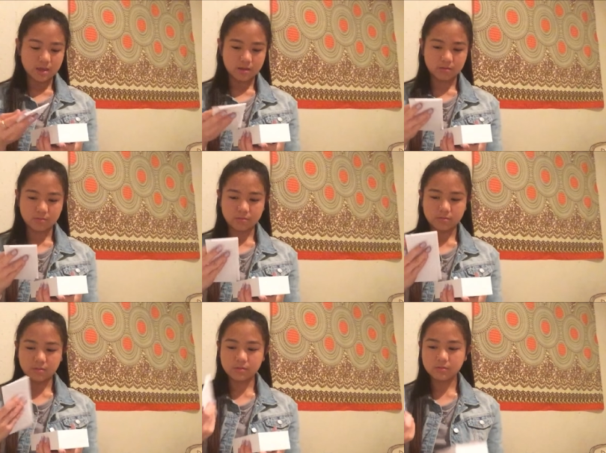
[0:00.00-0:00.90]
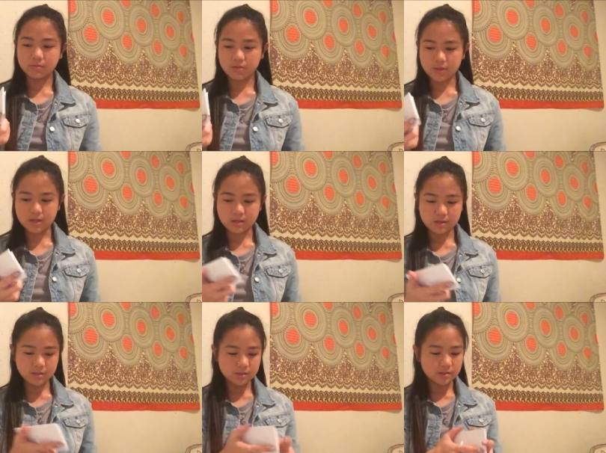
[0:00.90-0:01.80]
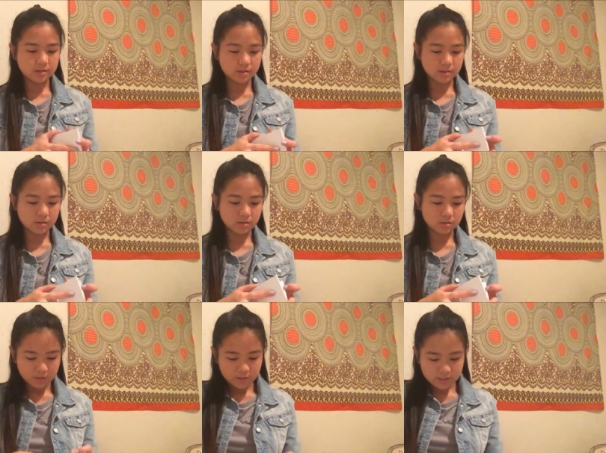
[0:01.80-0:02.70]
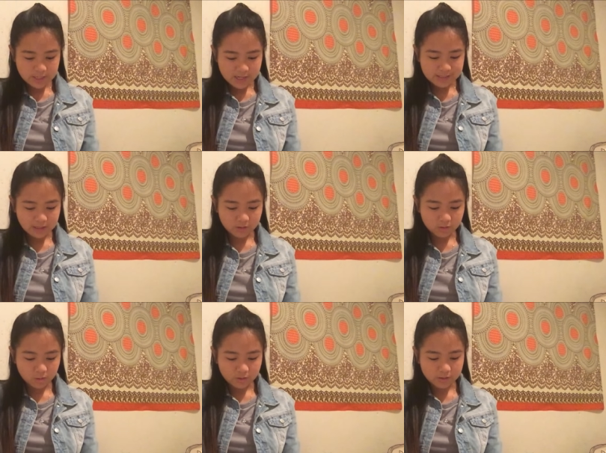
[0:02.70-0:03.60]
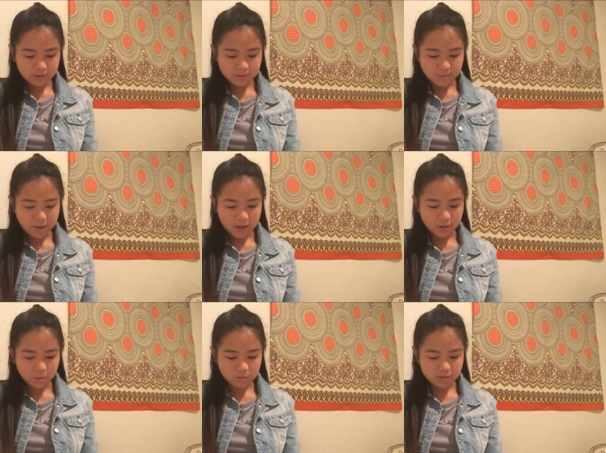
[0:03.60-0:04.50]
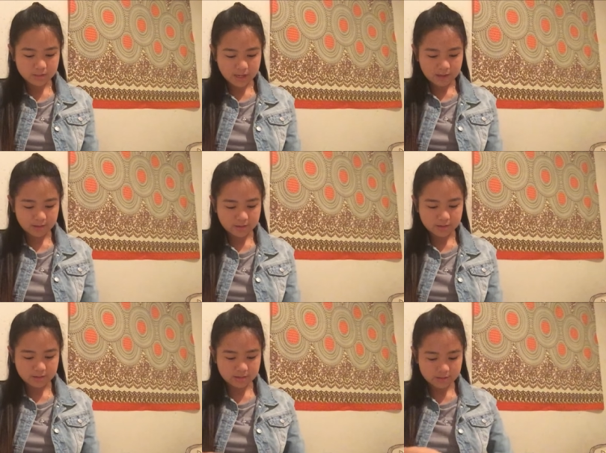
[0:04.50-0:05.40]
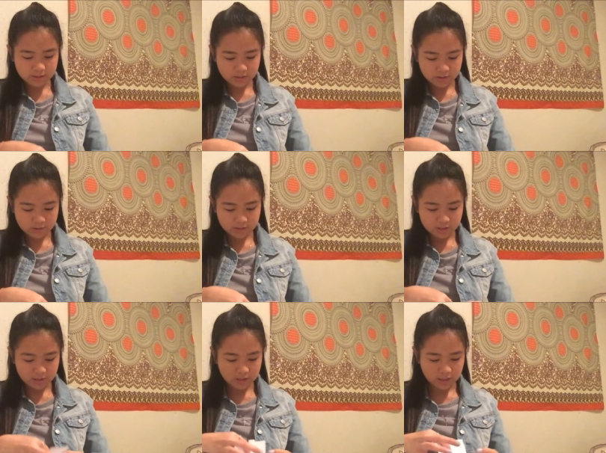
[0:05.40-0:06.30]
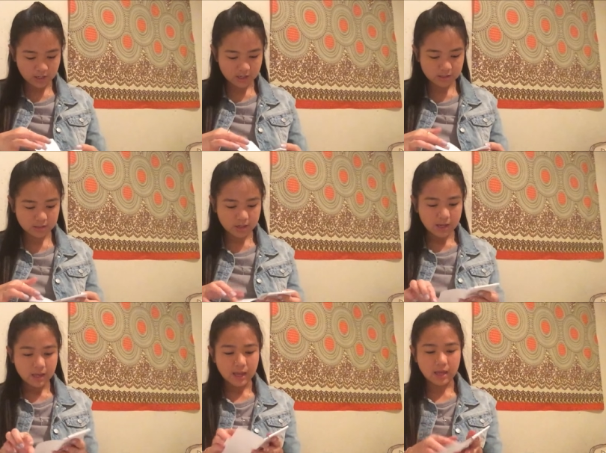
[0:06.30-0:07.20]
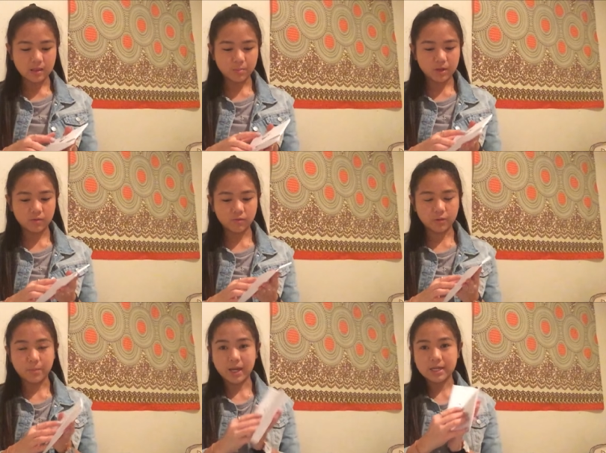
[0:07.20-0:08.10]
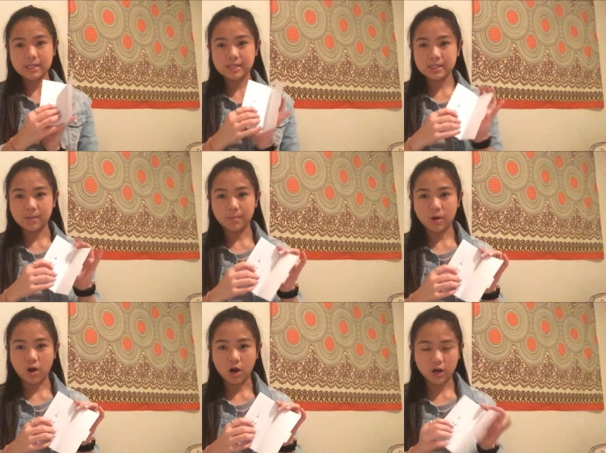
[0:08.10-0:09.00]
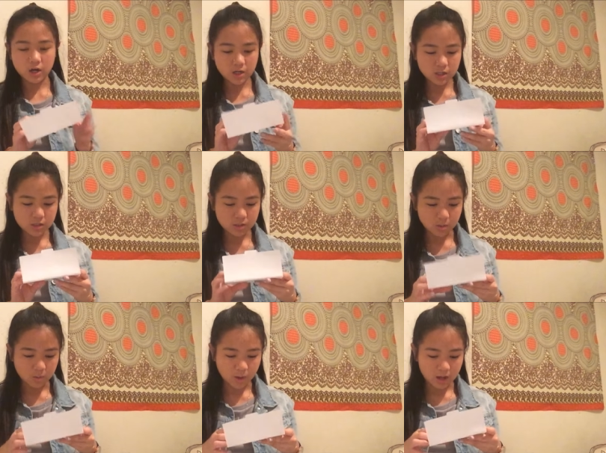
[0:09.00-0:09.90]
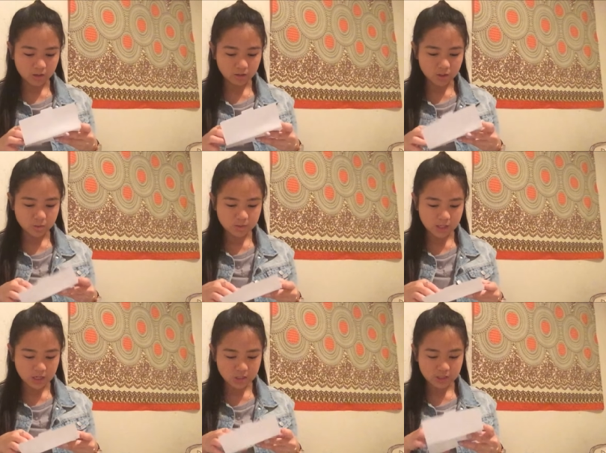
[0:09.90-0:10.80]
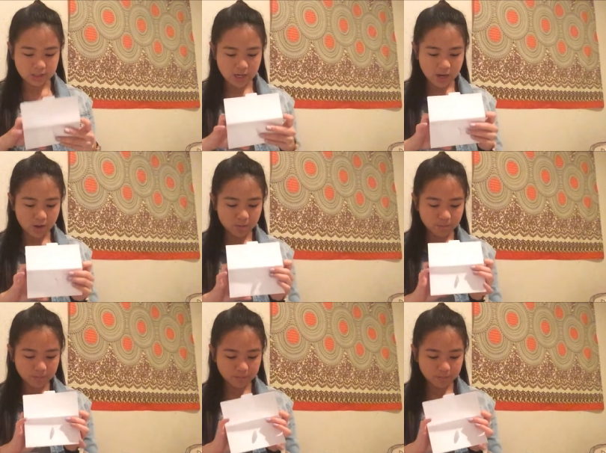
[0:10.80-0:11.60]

Then this. This has like all the manuals and the stickers in it, I guess. And the pin for my SIM card. So I'll use that just now.